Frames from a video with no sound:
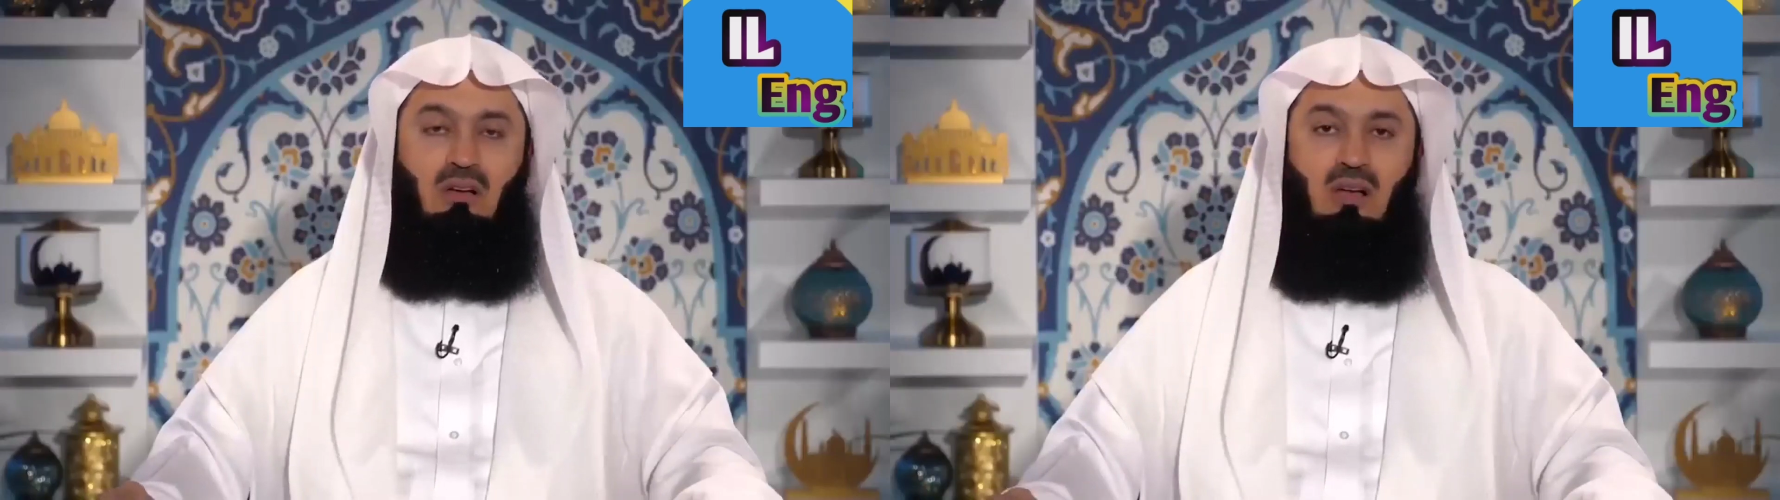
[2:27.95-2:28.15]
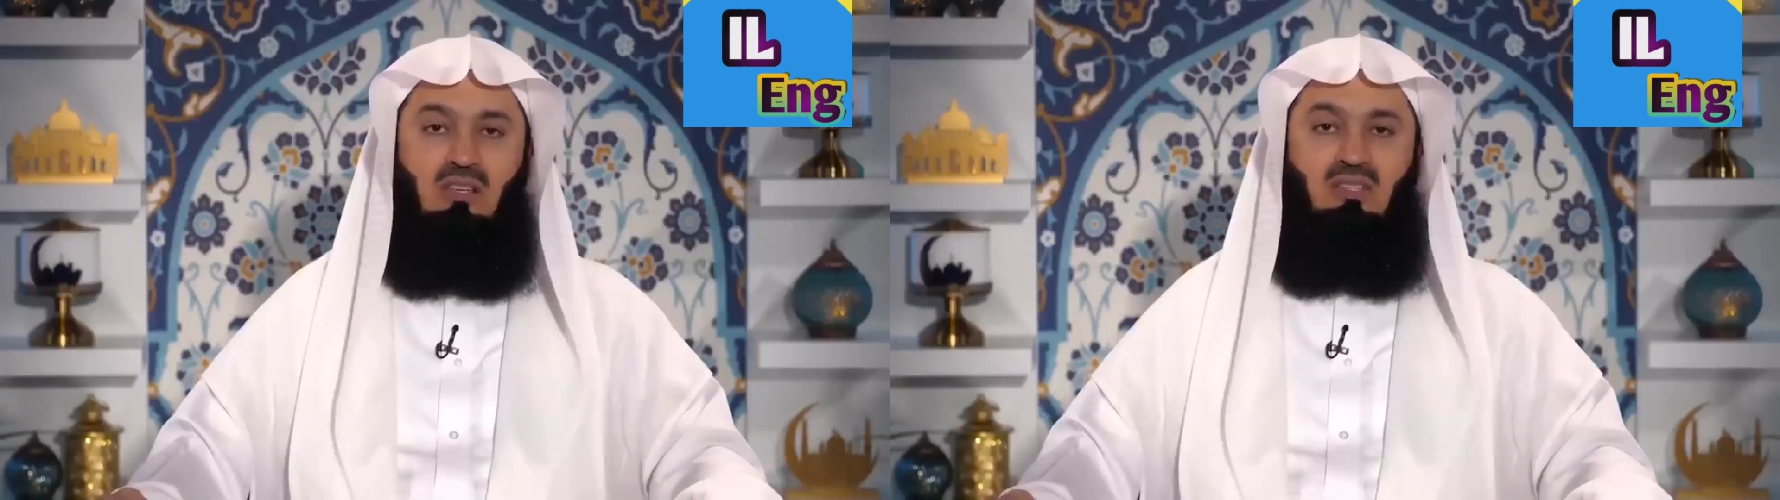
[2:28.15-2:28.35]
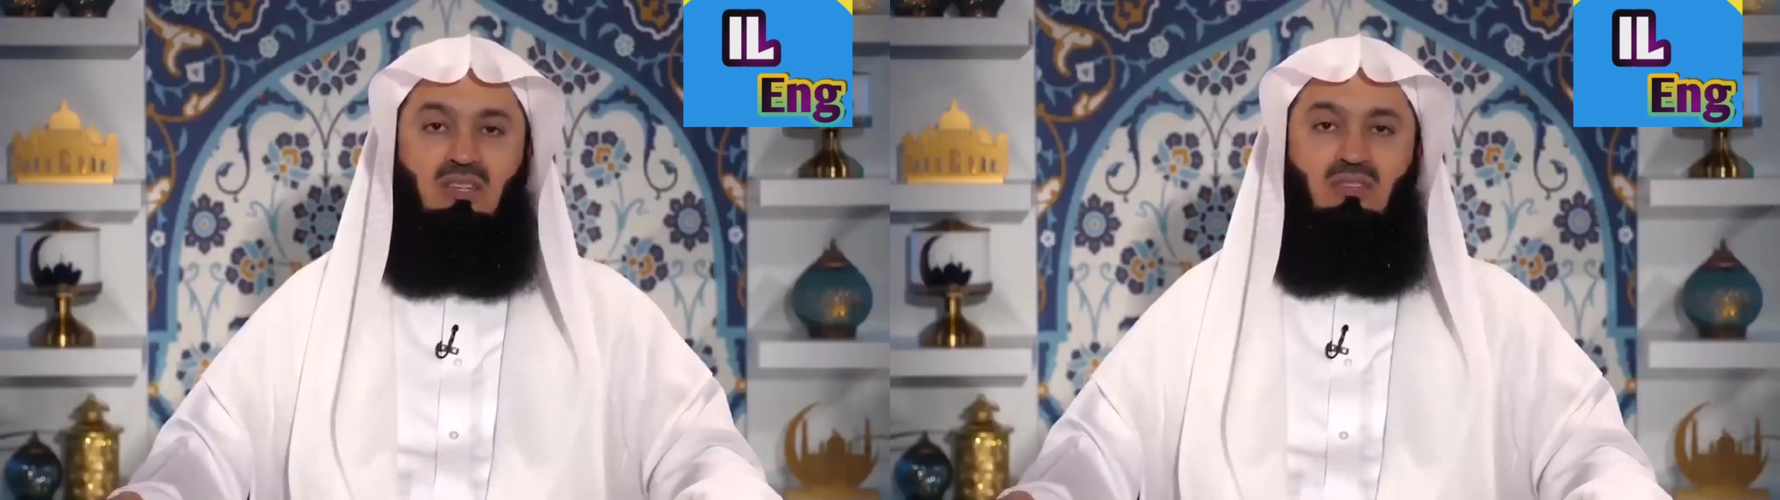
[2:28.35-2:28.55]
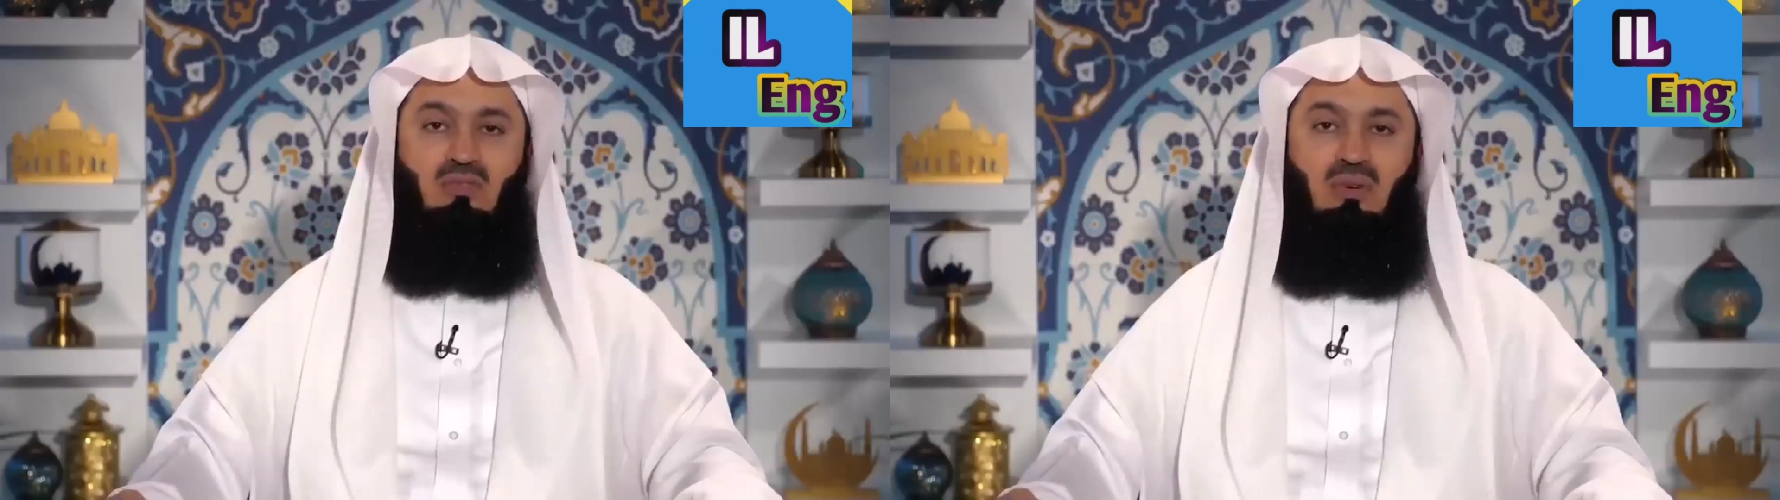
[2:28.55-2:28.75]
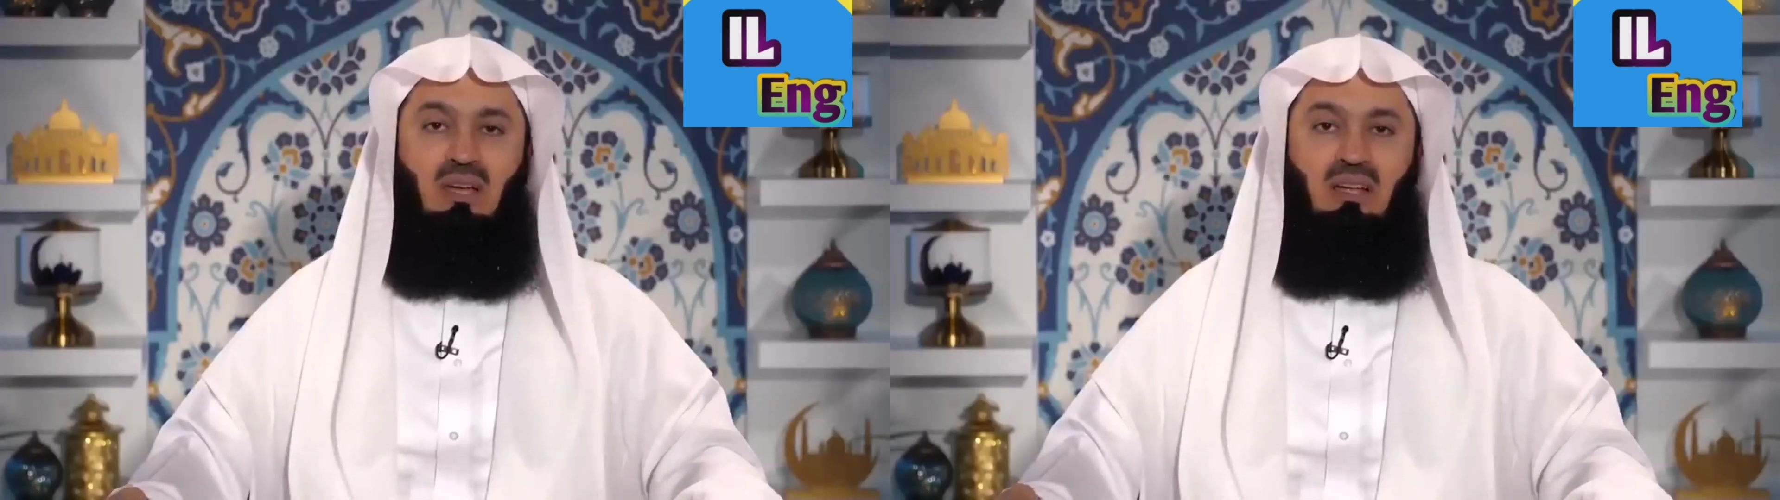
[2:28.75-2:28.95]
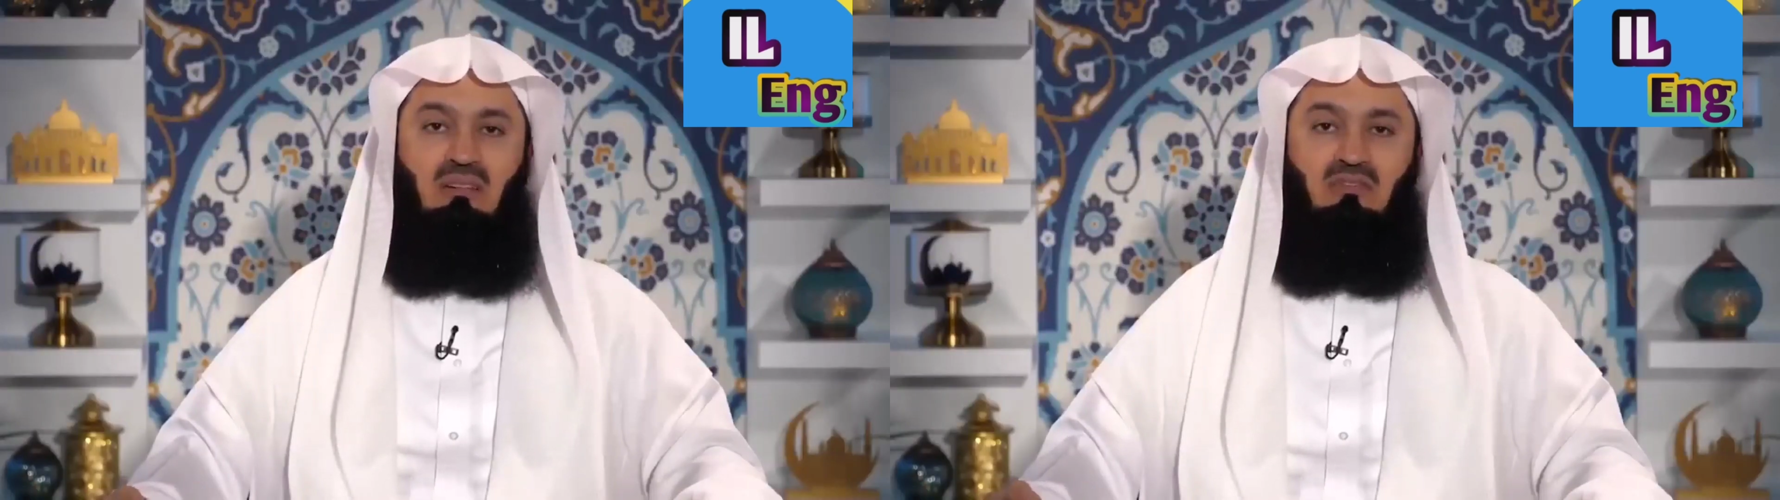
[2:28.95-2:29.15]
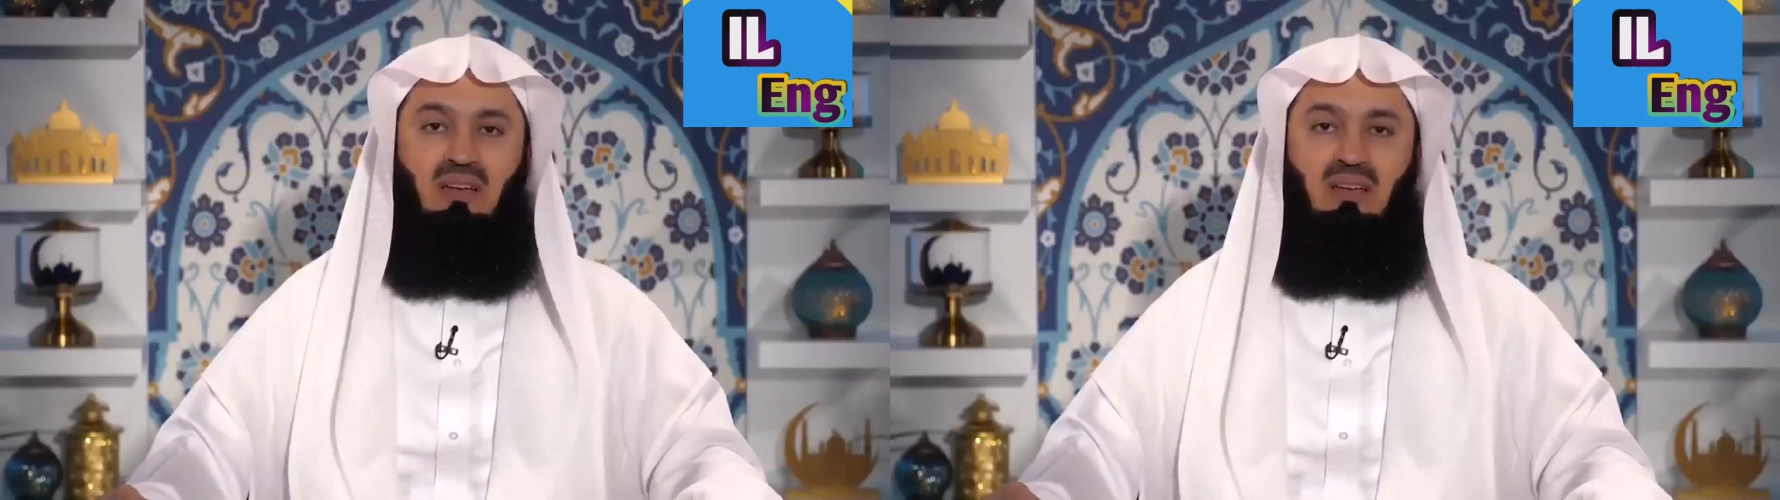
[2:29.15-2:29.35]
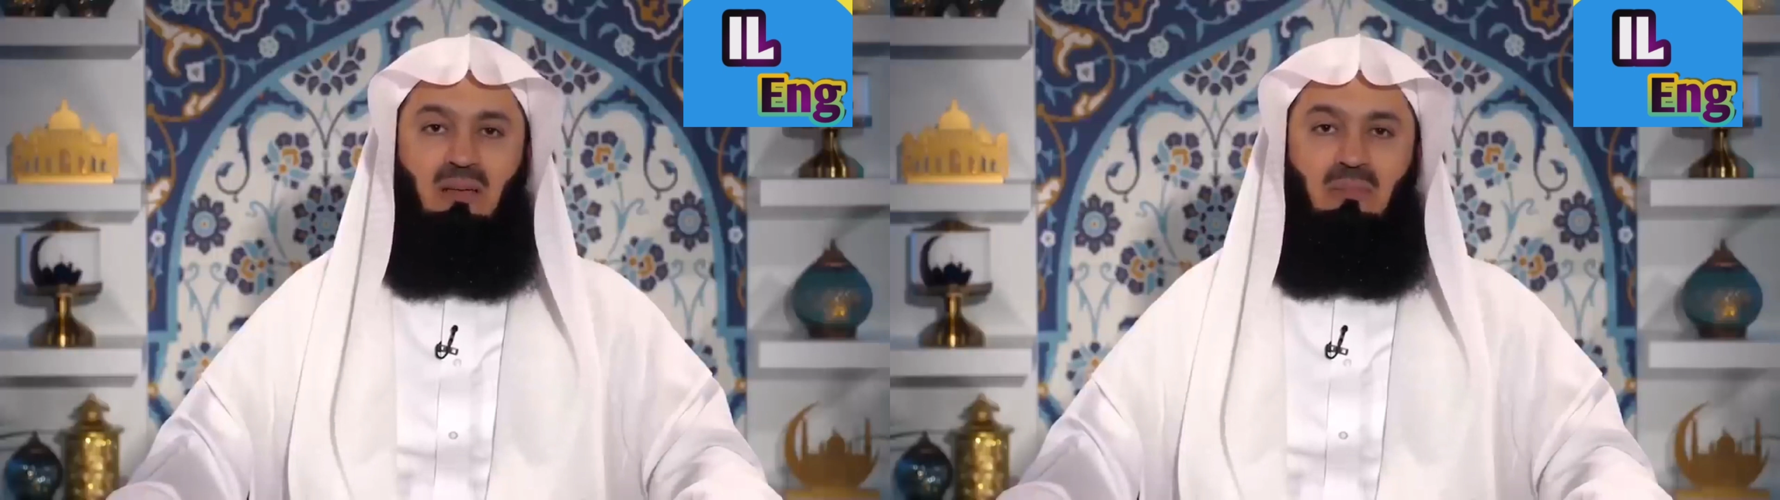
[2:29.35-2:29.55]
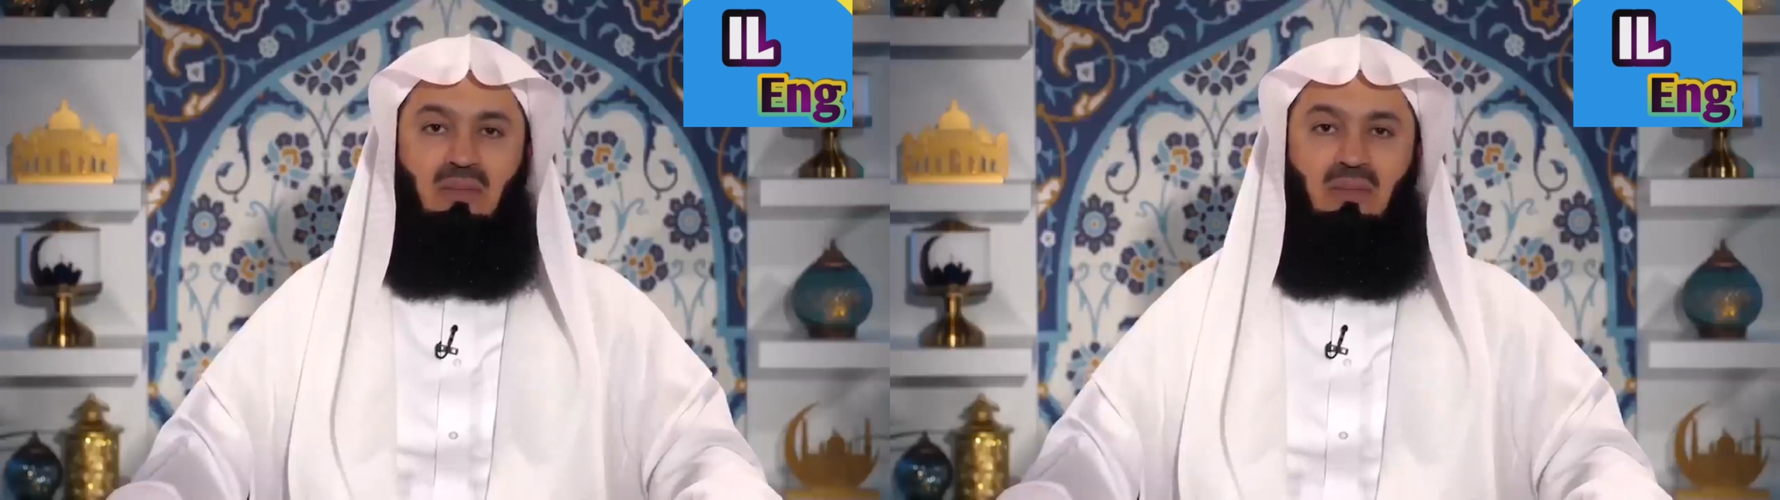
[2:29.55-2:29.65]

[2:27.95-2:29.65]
cast into hellfire,